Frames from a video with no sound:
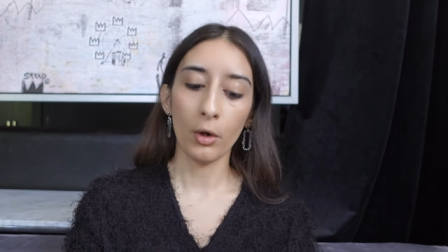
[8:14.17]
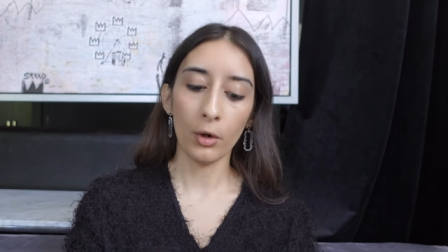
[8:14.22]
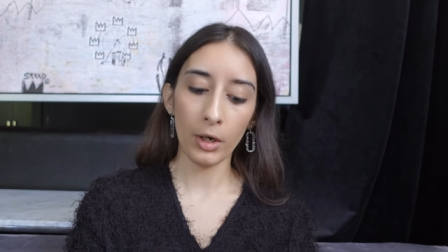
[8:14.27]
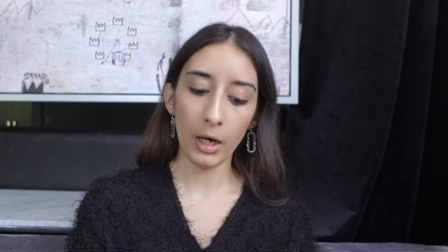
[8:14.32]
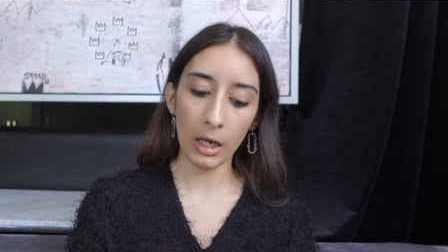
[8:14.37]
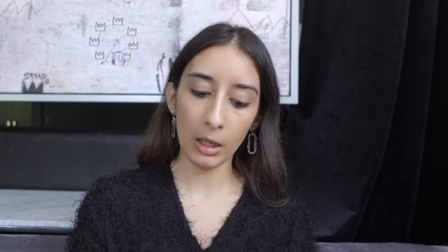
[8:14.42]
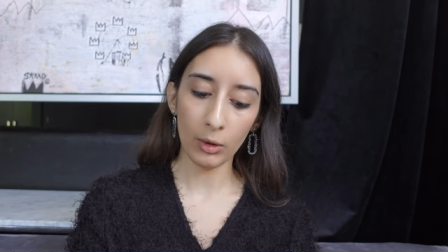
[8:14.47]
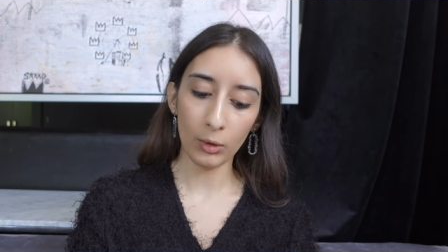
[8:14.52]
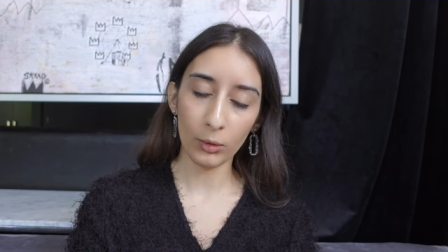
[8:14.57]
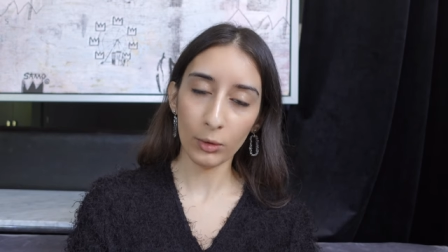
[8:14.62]
or
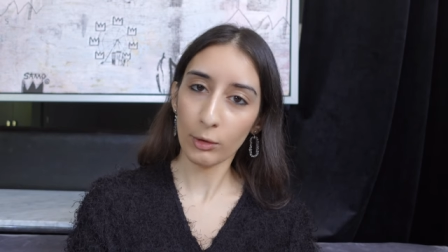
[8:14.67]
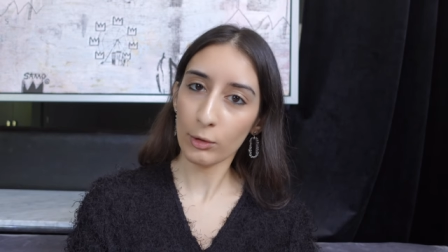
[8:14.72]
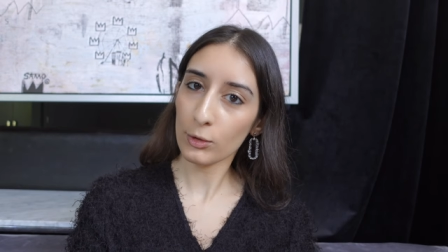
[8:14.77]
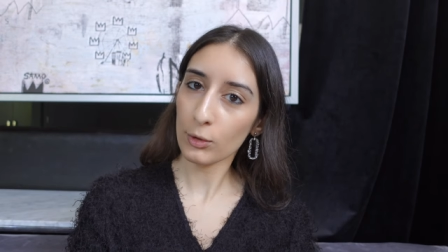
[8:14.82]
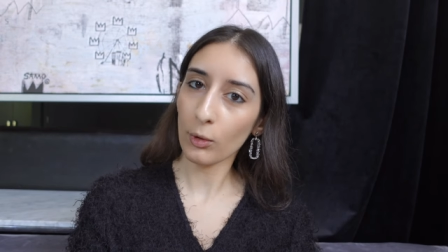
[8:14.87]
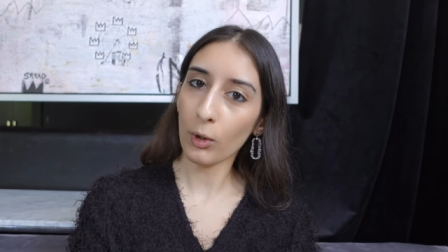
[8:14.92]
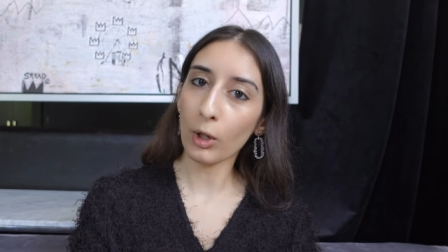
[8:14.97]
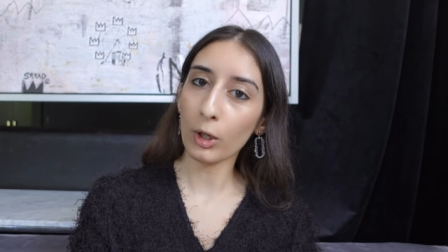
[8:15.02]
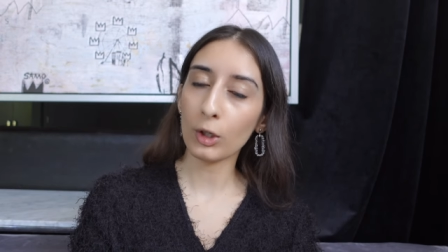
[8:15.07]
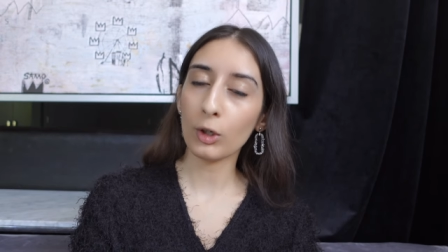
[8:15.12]
how
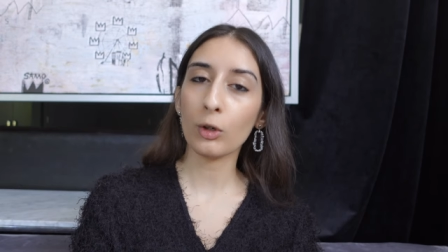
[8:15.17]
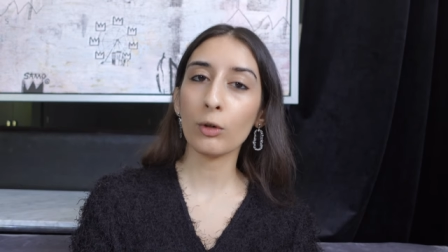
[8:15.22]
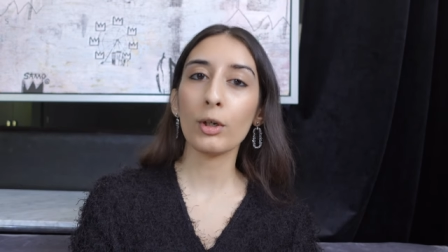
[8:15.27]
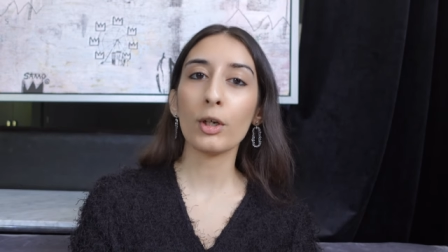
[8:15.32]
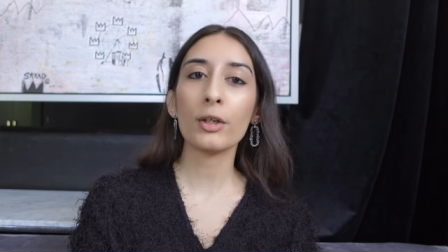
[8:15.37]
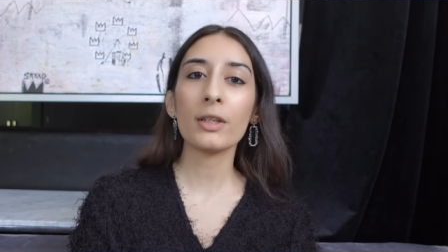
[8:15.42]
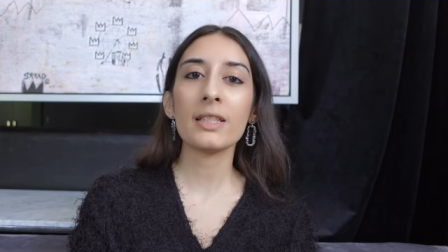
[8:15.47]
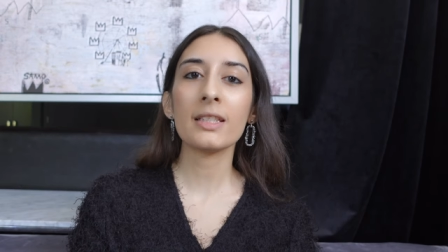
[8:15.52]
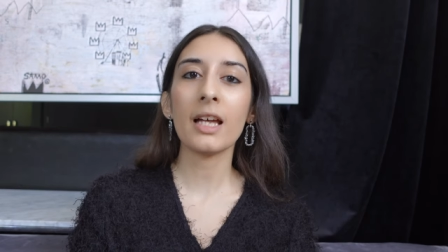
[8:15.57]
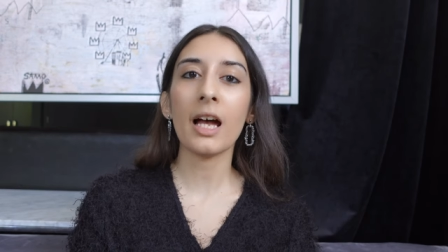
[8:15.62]
lawyers are all
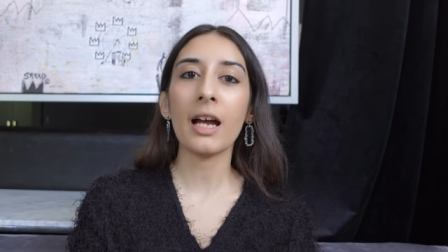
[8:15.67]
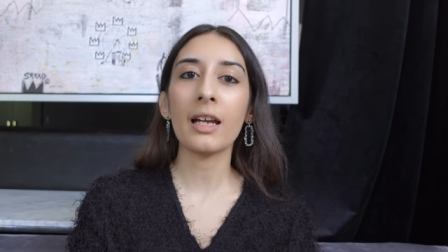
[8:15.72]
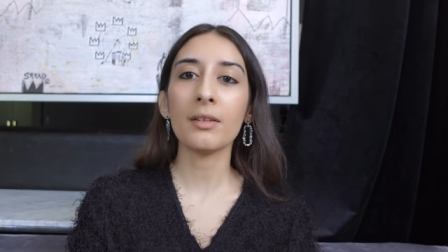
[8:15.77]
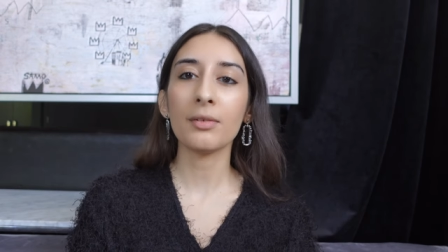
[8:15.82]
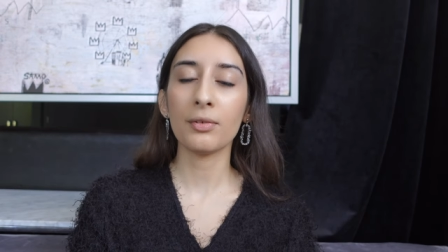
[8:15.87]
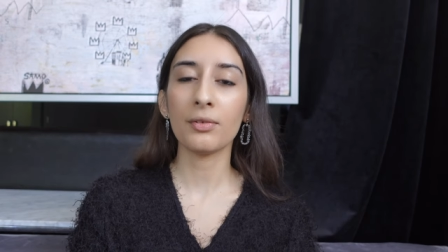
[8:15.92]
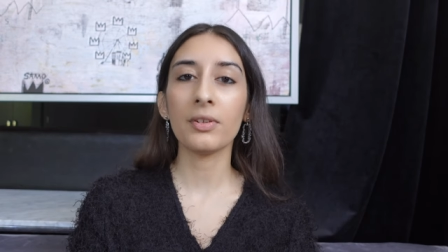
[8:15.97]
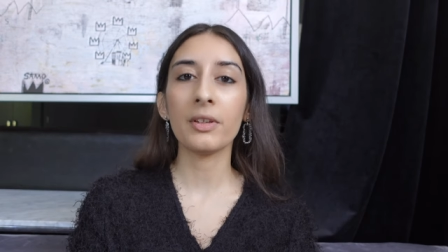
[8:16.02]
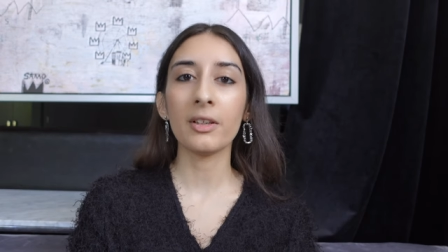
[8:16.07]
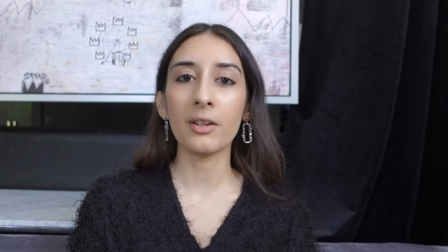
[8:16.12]
crooks, I
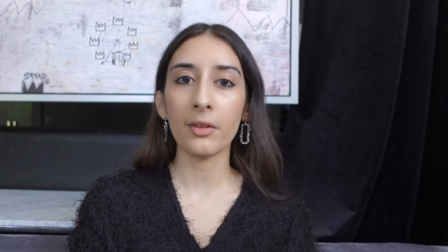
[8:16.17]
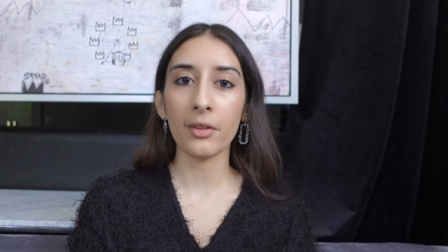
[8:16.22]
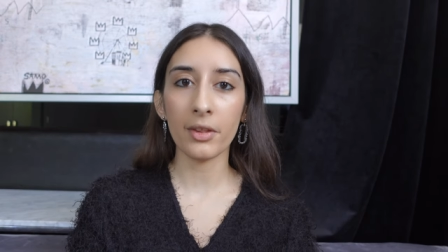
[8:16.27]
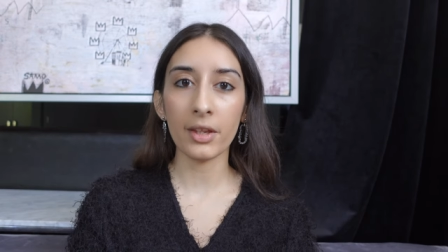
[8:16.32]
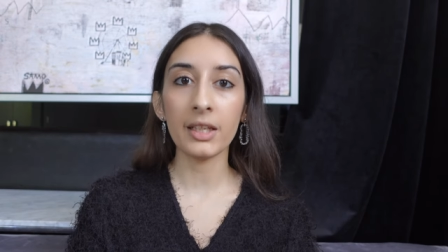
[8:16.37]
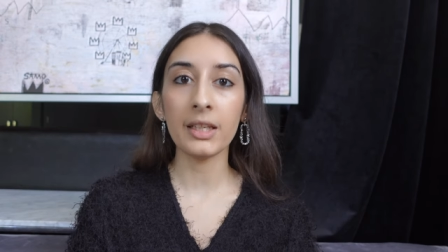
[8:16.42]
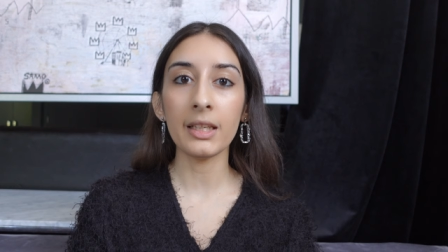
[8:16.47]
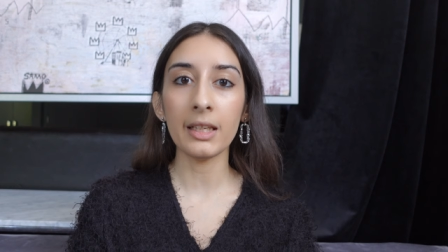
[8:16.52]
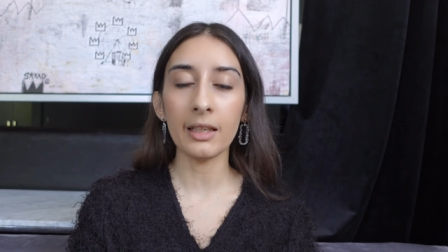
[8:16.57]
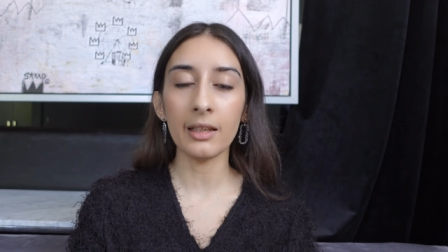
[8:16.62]
feel
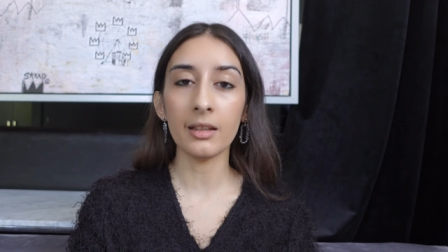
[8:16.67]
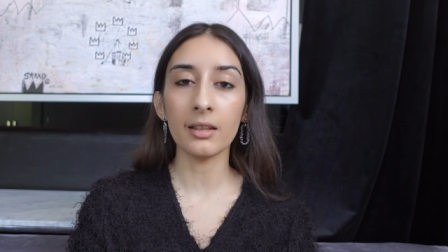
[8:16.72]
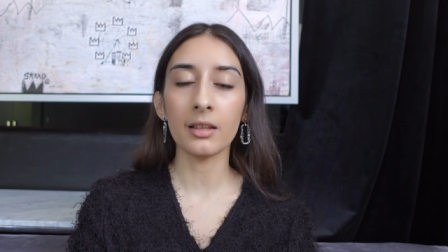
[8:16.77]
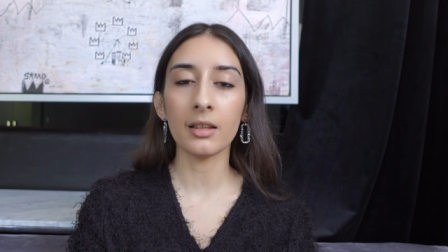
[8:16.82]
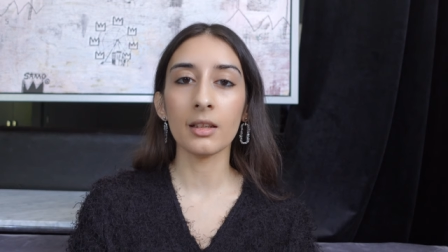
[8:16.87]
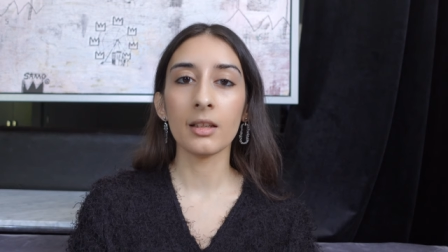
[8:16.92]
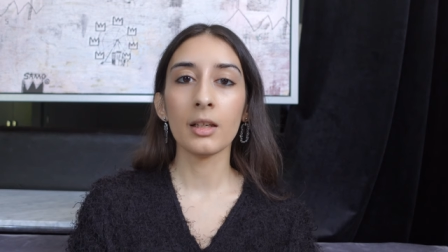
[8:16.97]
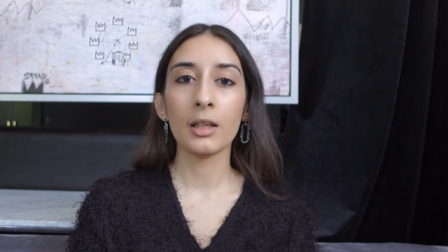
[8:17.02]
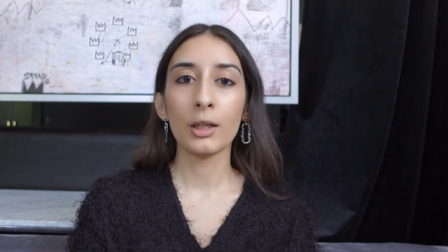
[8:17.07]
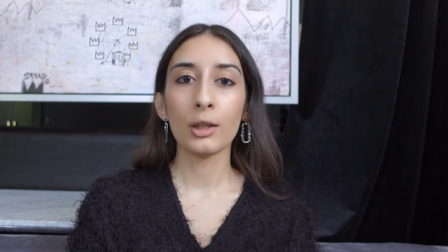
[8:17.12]
the
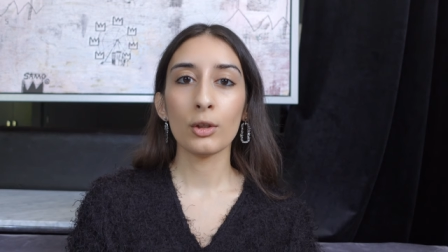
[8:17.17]
need